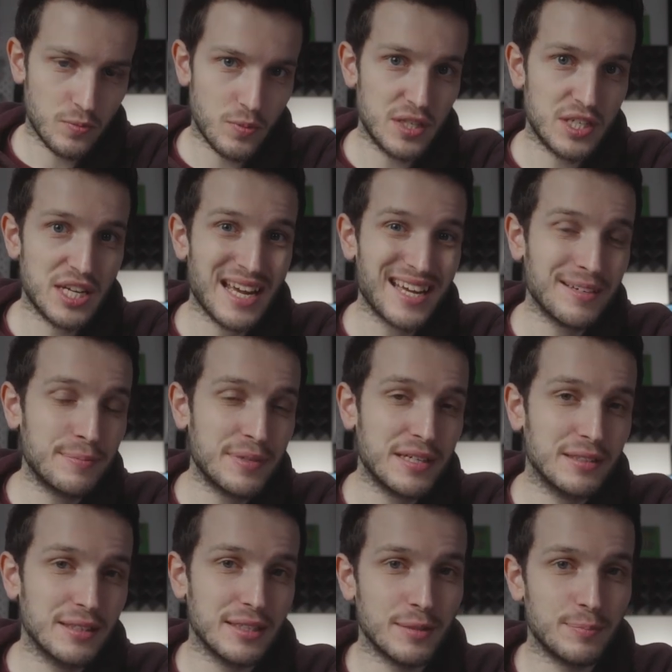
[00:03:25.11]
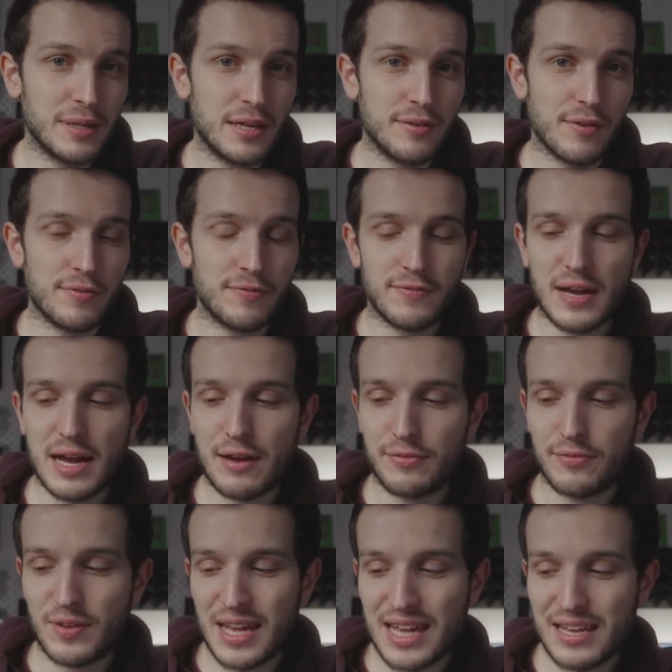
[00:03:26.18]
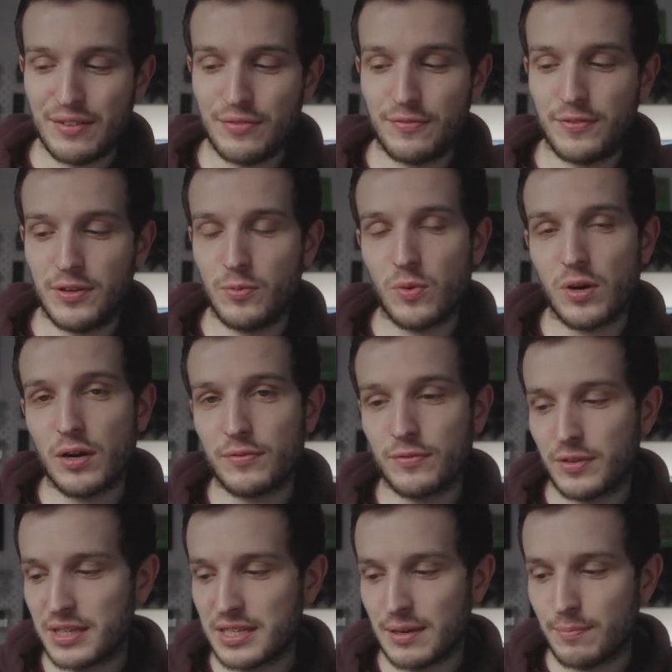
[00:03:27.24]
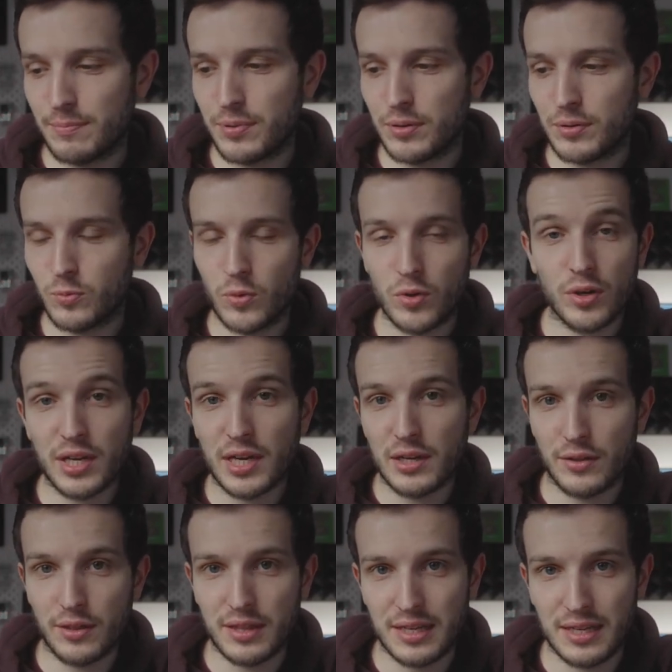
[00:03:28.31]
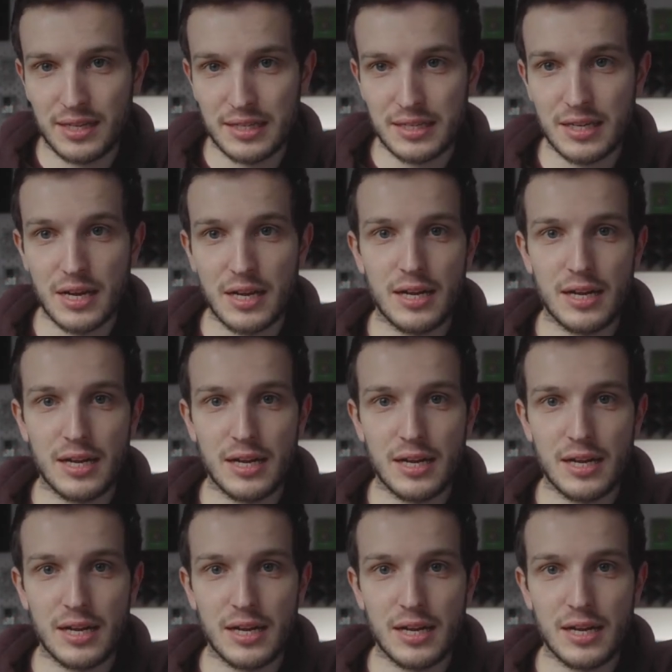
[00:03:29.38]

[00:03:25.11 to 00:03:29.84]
which can be a little bit of a faff if you are, for example, working on things